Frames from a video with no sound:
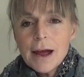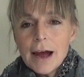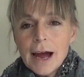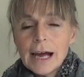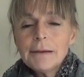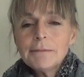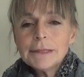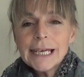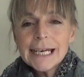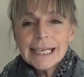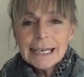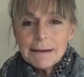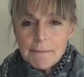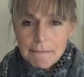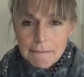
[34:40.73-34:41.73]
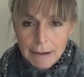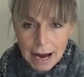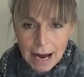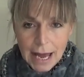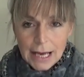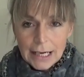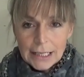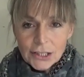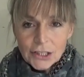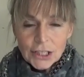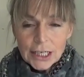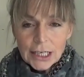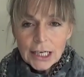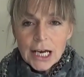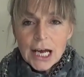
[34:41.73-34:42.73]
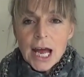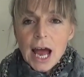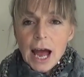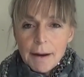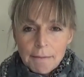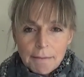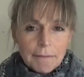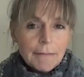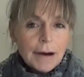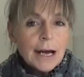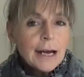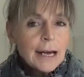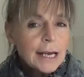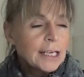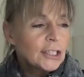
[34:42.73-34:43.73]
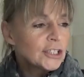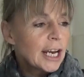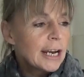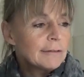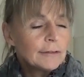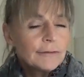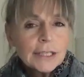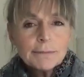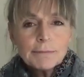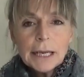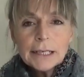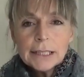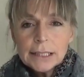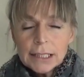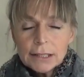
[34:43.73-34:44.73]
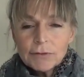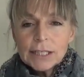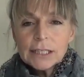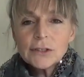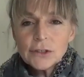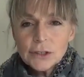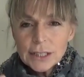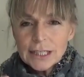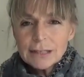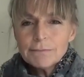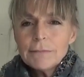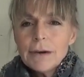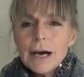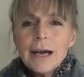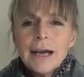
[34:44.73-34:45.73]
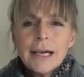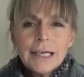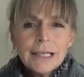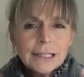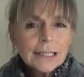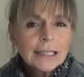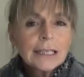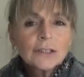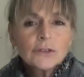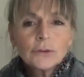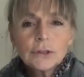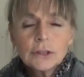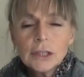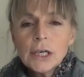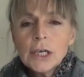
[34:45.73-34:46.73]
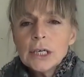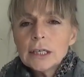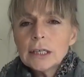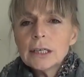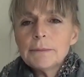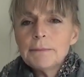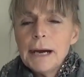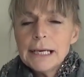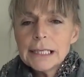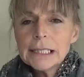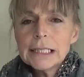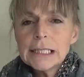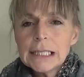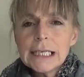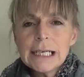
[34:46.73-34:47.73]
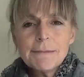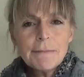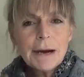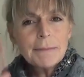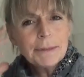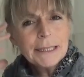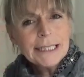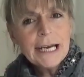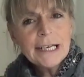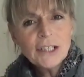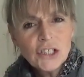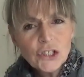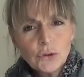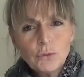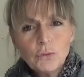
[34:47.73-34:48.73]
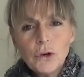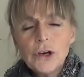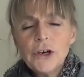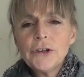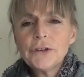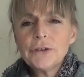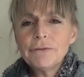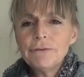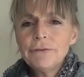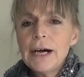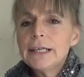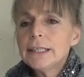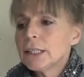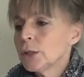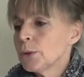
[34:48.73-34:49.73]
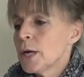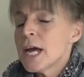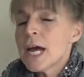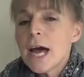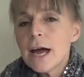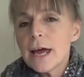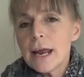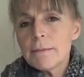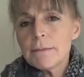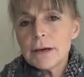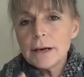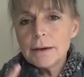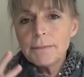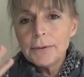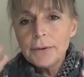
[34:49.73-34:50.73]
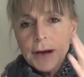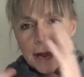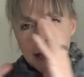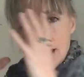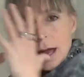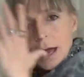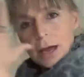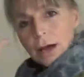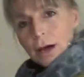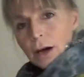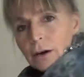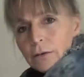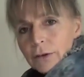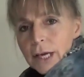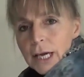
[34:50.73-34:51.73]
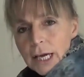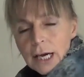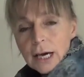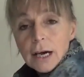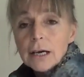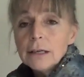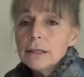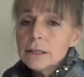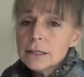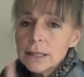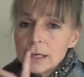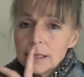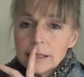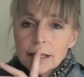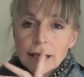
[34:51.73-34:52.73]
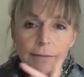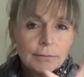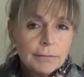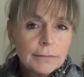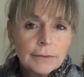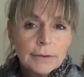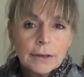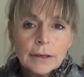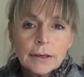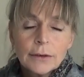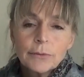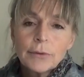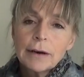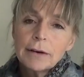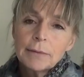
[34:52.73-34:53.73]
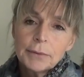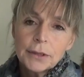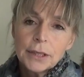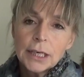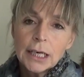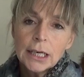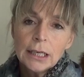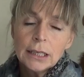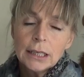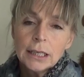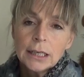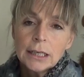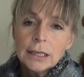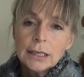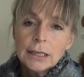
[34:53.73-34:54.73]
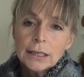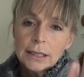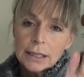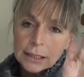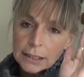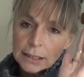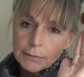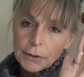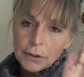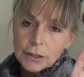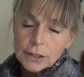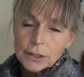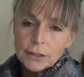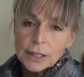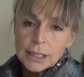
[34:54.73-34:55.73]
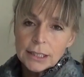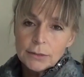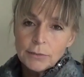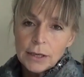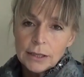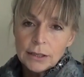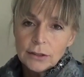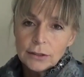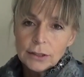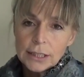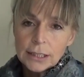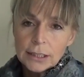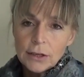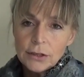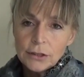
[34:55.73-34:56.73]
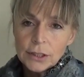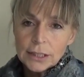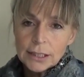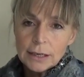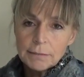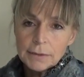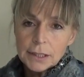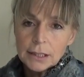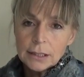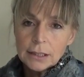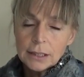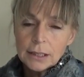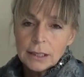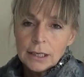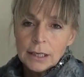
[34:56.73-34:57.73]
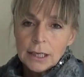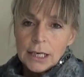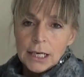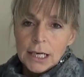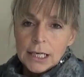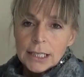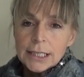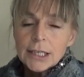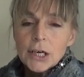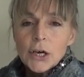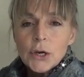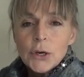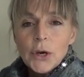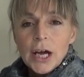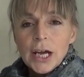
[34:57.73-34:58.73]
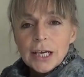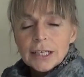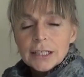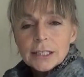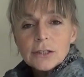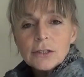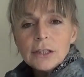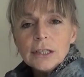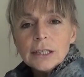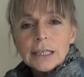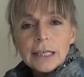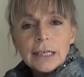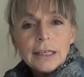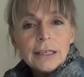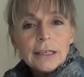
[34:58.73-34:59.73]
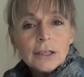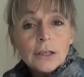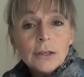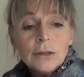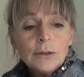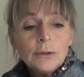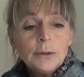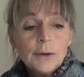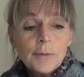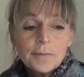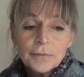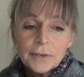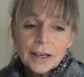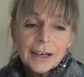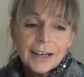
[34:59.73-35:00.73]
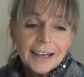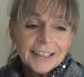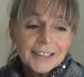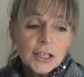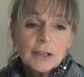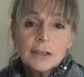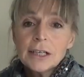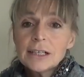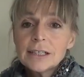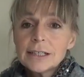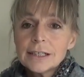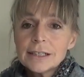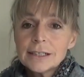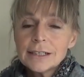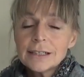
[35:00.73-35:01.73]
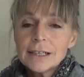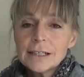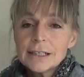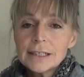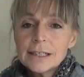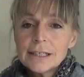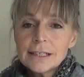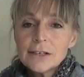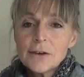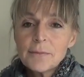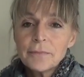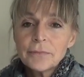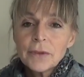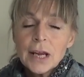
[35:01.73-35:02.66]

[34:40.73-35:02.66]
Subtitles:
I'm taking my energy and my share of this planet and this resources, my intellectual capacity and my potential worth and value, and I'm going to put it over here. I'm not telling them where I'm putting it. That's the poditor, that's where the non-disclosure steps in. So suddenly you don't exist in their system.